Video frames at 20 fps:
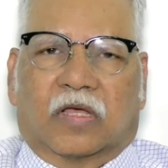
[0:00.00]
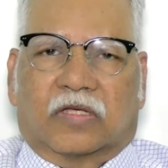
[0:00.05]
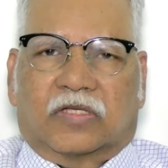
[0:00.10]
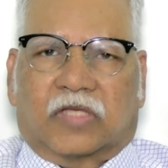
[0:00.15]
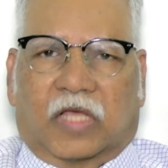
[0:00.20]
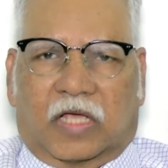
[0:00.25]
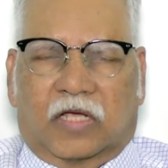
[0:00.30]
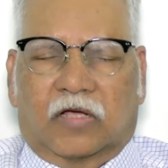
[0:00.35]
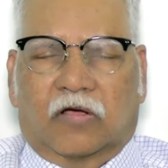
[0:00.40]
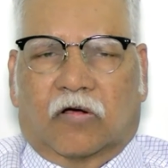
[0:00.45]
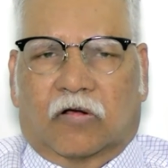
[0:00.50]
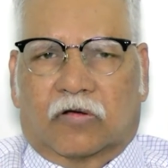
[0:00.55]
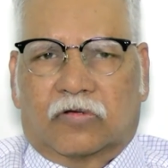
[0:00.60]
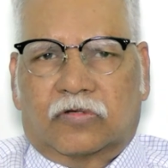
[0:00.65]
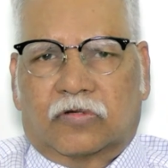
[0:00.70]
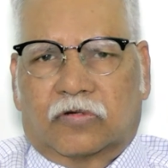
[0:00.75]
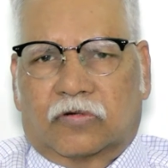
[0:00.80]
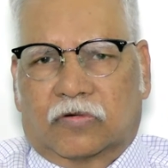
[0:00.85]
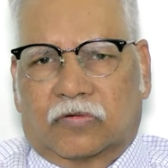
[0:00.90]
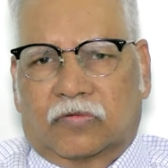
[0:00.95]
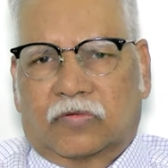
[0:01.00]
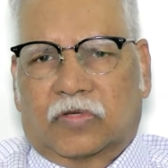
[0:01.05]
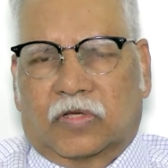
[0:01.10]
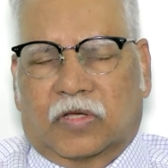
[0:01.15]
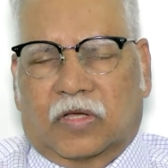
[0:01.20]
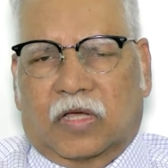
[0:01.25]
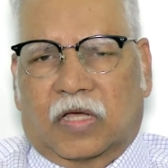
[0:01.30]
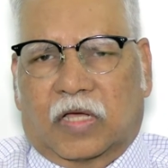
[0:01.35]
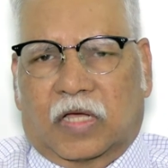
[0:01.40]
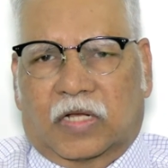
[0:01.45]
psyche also,
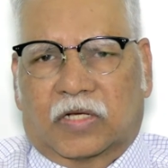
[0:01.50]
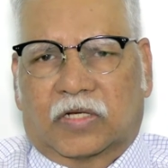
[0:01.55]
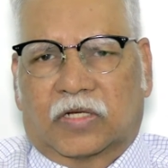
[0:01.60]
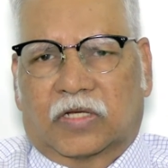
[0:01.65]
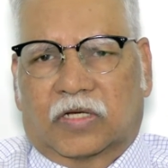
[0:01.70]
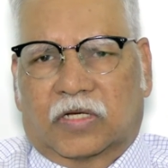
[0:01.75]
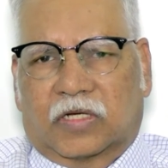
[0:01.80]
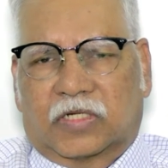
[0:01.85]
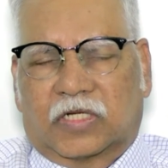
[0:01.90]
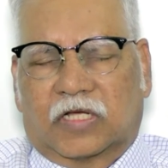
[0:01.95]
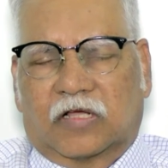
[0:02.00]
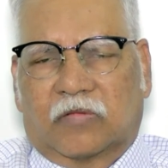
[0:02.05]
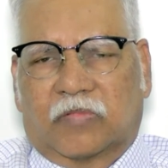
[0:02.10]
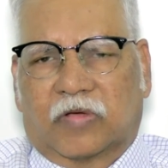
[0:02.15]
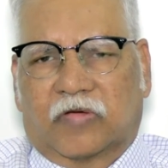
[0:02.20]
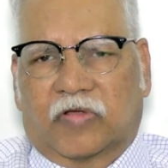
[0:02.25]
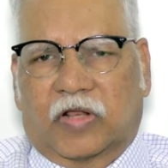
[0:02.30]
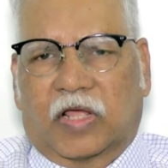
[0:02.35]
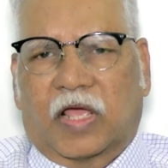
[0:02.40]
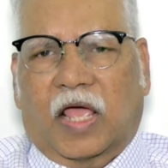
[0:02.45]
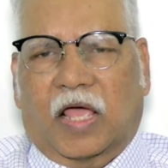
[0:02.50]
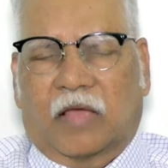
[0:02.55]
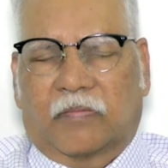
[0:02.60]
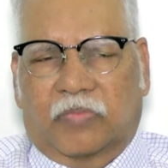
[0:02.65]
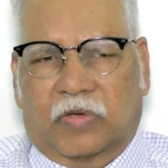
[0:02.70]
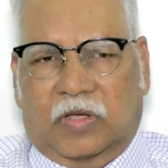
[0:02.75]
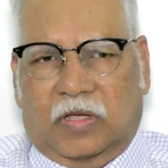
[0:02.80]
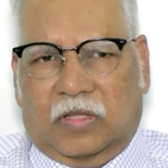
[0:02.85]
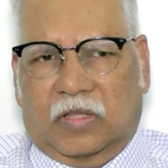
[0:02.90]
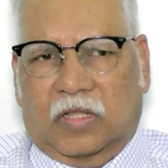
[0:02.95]
and she will be very
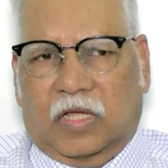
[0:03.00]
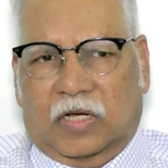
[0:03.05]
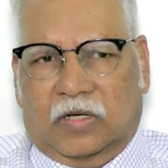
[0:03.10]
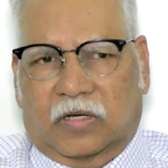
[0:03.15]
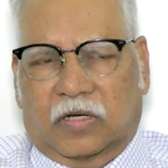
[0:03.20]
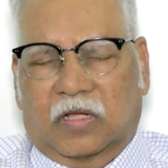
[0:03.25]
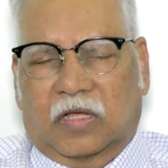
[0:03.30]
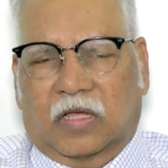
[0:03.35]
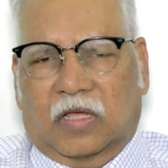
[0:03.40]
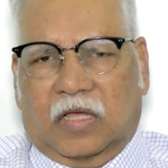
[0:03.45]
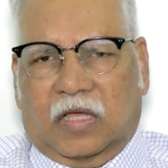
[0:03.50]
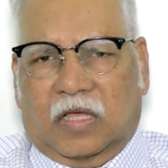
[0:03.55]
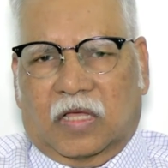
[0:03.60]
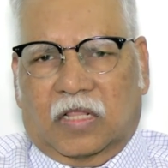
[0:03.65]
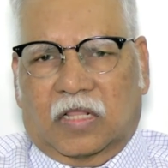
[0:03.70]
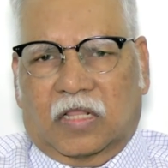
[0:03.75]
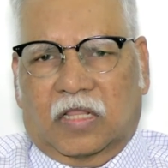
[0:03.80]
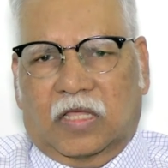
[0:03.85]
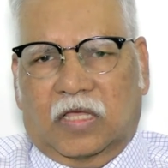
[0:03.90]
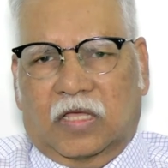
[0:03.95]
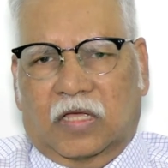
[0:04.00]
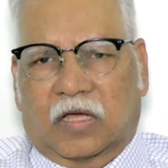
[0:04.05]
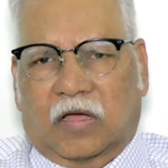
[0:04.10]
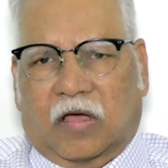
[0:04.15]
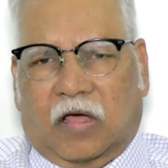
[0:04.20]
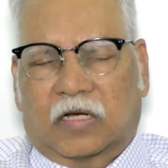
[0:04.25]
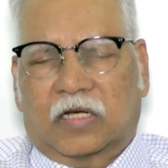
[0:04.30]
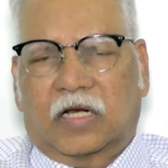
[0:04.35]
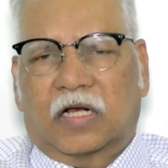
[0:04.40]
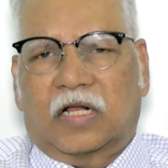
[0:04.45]
happy that the
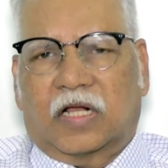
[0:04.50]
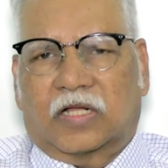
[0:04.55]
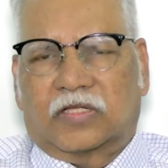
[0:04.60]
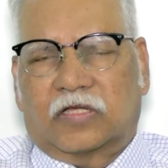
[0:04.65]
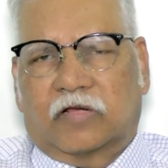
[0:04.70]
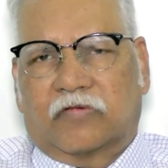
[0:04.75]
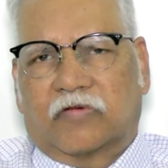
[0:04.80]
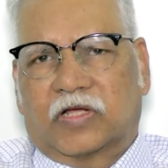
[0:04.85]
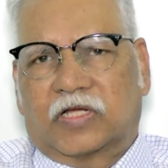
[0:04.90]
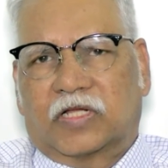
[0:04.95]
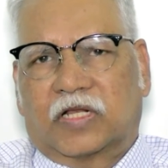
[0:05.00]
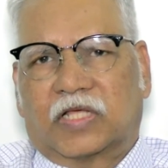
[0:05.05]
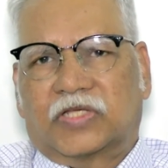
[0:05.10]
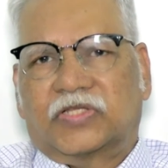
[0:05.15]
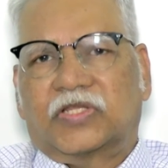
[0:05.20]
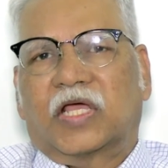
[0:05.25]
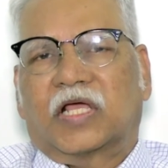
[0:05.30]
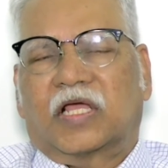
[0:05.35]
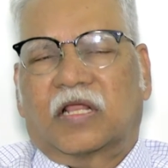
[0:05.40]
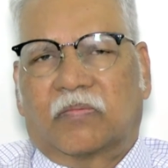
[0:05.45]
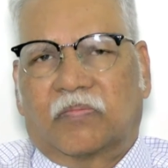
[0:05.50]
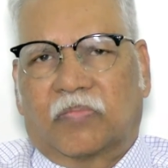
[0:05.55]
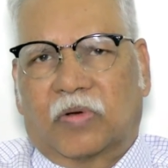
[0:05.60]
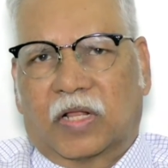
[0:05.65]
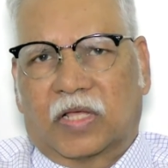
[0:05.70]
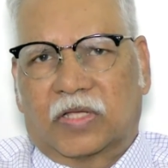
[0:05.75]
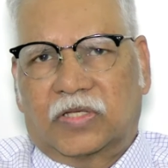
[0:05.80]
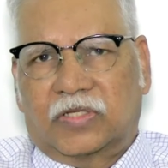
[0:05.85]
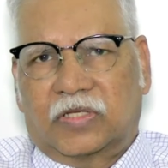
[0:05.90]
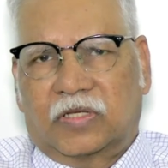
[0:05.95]
organ conservation has taken
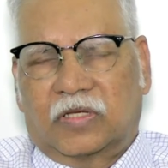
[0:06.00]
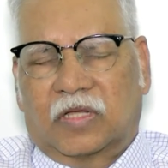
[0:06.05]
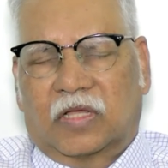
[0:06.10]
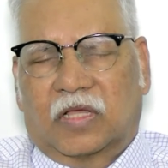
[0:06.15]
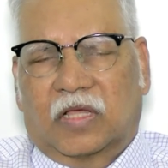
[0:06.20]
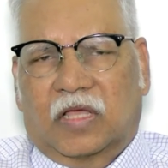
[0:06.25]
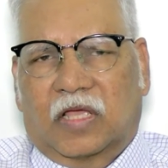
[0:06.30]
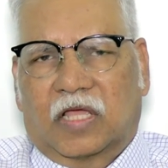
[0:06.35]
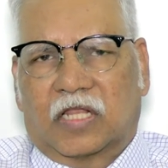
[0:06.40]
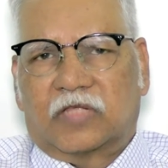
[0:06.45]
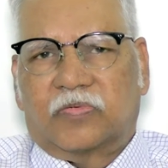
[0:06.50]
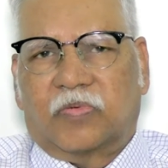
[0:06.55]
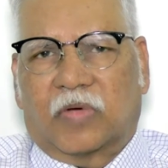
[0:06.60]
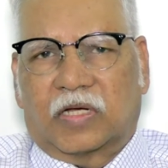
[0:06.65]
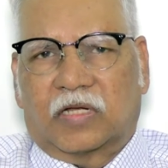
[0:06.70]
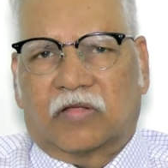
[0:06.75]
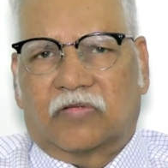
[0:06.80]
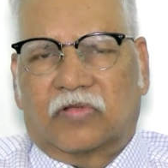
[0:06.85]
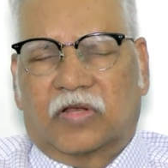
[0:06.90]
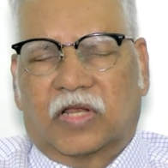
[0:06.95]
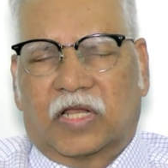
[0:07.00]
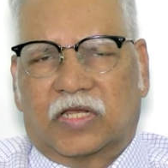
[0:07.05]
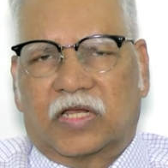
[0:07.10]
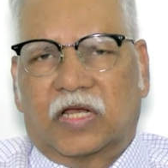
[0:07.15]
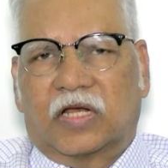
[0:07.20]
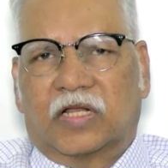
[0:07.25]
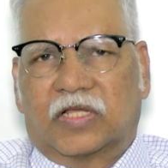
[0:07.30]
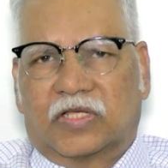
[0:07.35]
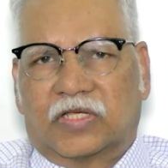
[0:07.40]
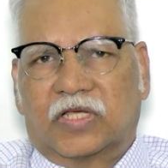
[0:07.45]
place in spite of the
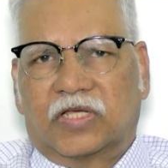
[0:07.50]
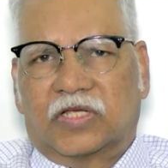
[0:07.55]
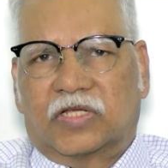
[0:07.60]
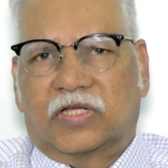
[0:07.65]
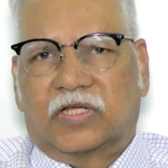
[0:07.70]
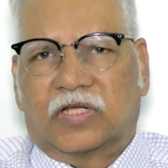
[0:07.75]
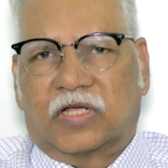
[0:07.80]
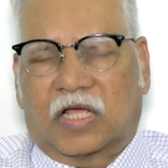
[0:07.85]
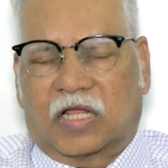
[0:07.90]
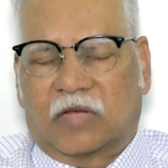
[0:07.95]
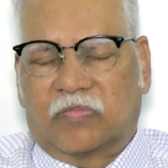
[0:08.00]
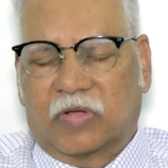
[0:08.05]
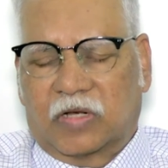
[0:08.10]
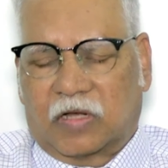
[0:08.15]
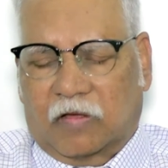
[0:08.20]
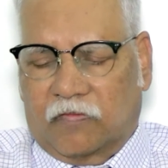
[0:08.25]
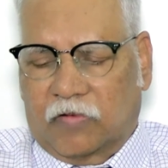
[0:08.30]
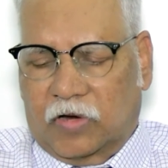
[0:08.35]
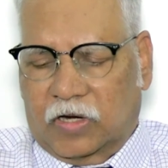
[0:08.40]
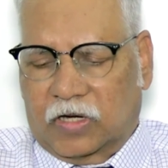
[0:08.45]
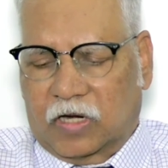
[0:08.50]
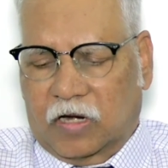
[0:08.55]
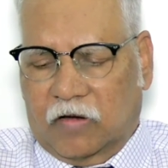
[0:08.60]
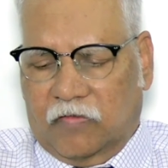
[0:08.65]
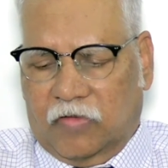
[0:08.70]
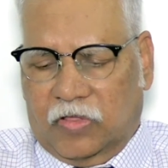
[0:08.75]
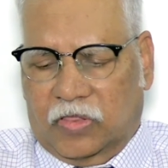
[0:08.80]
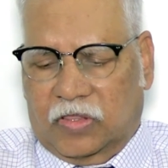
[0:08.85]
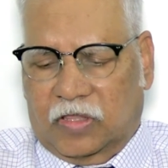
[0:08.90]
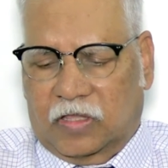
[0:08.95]
dreaded disease she had been afflicted
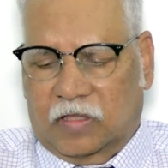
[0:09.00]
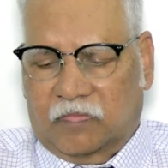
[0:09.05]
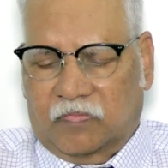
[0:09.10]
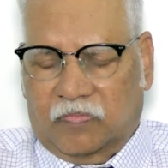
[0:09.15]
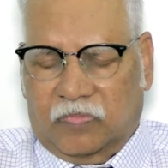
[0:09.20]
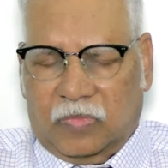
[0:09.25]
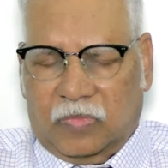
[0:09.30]
with.